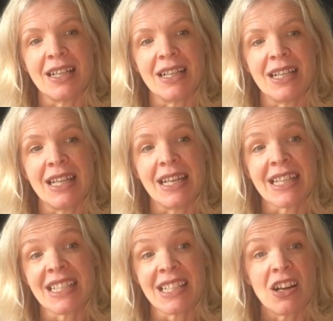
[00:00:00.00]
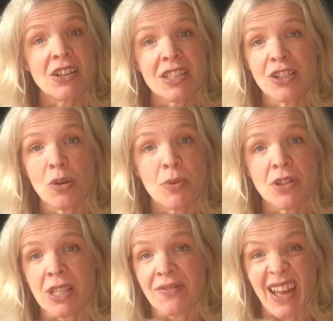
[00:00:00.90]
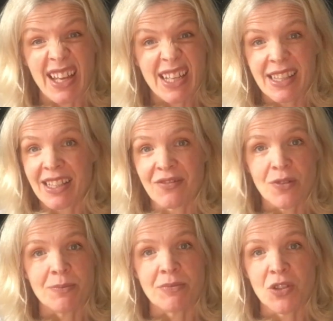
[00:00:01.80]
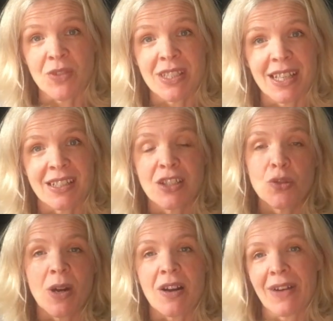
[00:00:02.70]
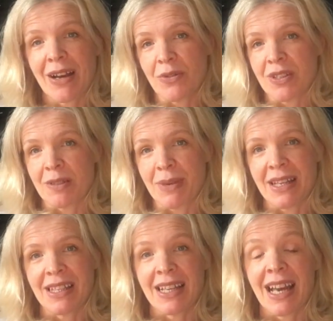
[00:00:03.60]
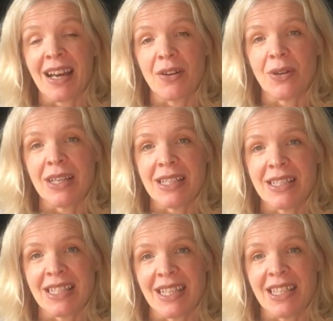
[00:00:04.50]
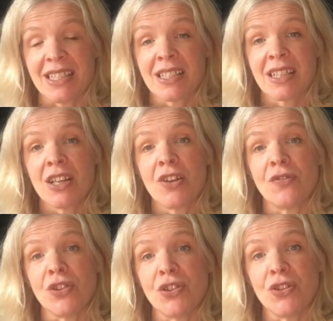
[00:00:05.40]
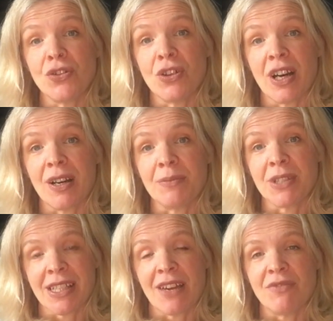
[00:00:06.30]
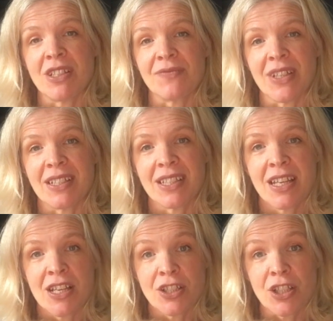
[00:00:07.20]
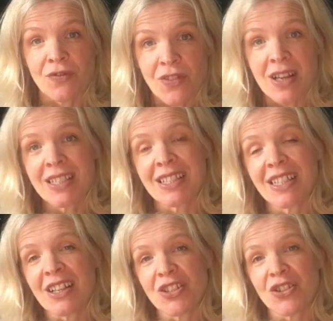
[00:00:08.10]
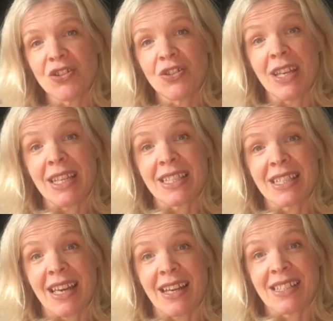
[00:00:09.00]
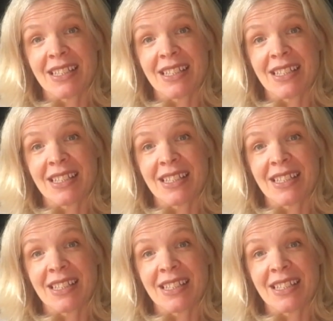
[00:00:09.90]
it can last in your body for anything from sort of 6 to 12 hours, depending how easy it is for you to get rid of it. So the first thing I do is get